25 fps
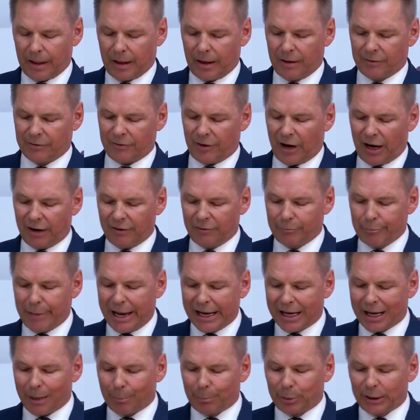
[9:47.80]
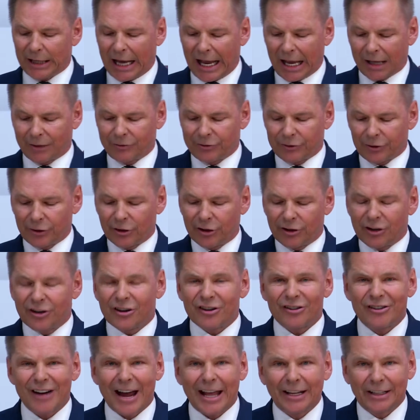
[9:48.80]
5, make a plan for
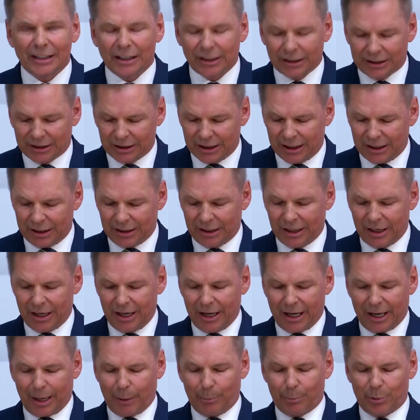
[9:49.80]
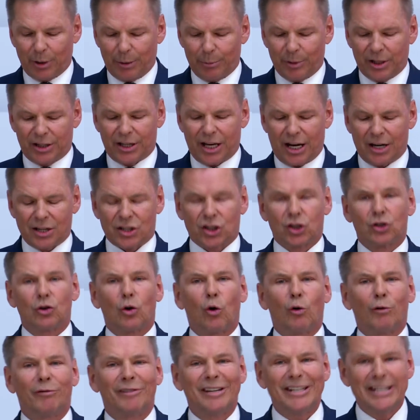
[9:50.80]
gradually implementation
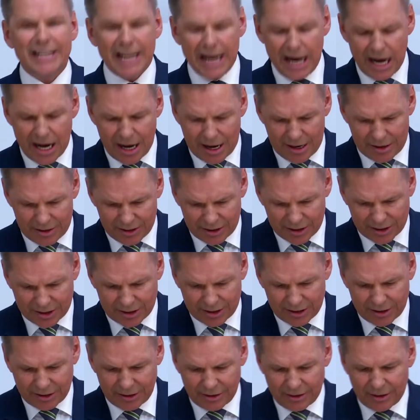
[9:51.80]
over years.